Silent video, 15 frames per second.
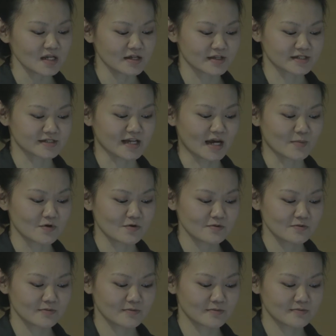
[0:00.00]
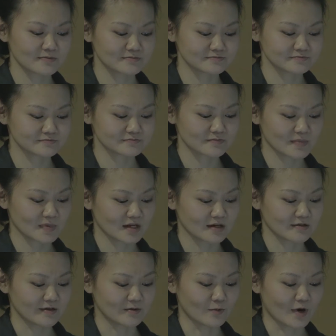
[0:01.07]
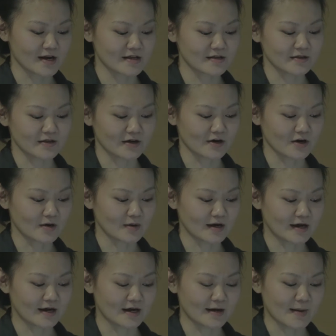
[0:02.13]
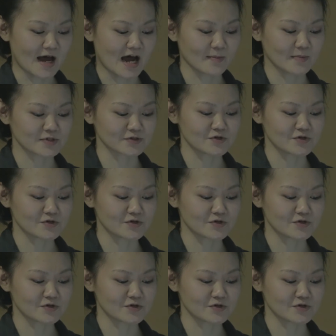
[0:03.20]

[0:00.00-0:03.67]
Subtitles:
this demo, right in their app.